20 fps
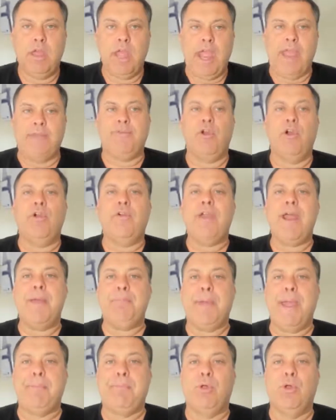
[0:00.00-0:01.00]
If you're around
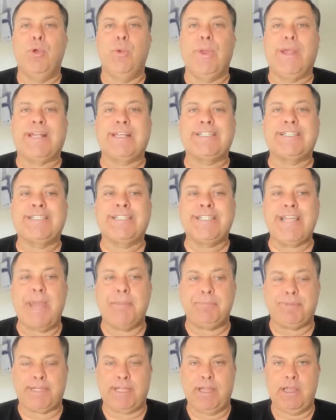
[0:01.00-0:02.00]
people who
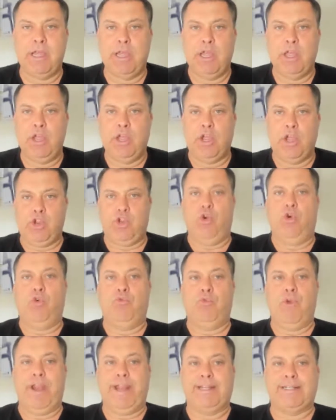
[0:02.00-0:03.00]
accept your
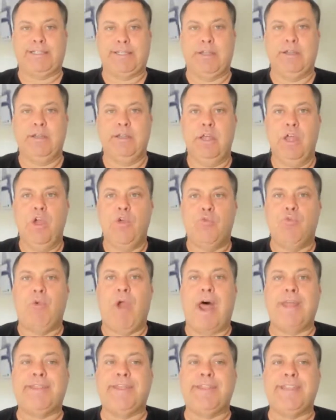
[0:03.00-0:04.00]
reason
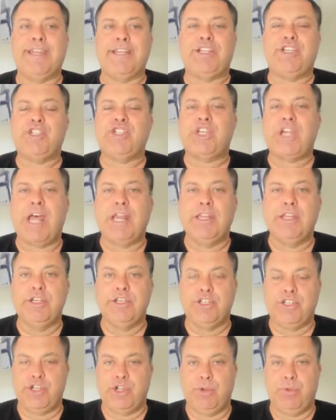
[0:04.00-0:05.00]
rather than
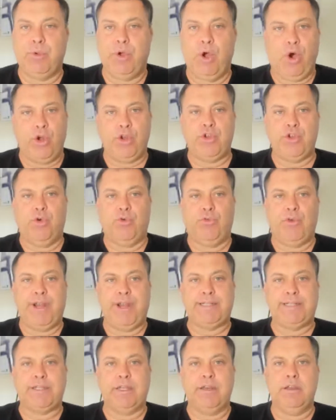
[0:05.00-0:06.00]
challenge you on your
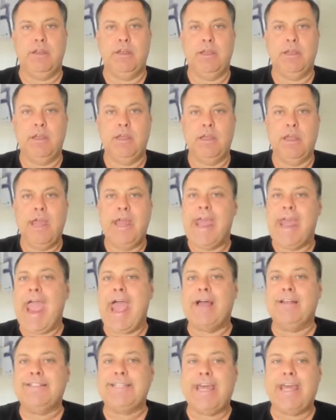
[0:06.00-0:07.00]
reason,
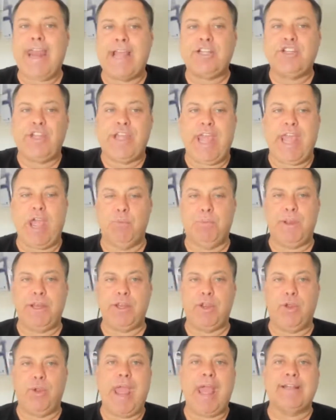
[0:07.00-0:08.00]
how's that actually helping
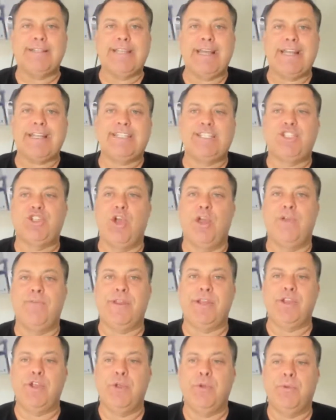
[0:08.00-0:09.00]
you? How's that
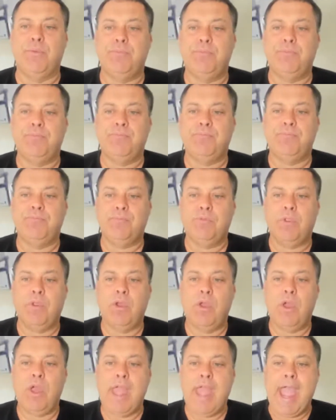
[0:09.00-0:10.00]
serving you?
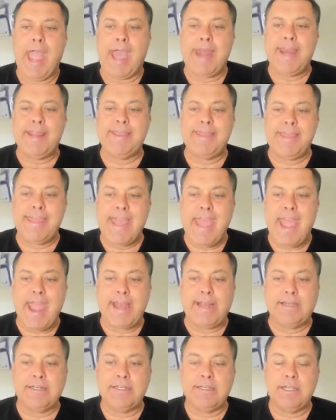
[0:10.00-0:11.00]
And in the
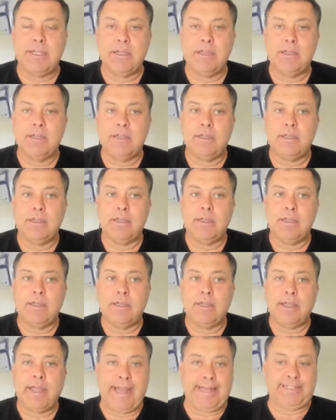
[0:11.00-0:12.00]
end,
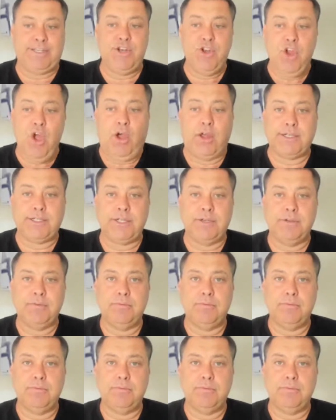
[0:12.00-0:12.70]
it's not.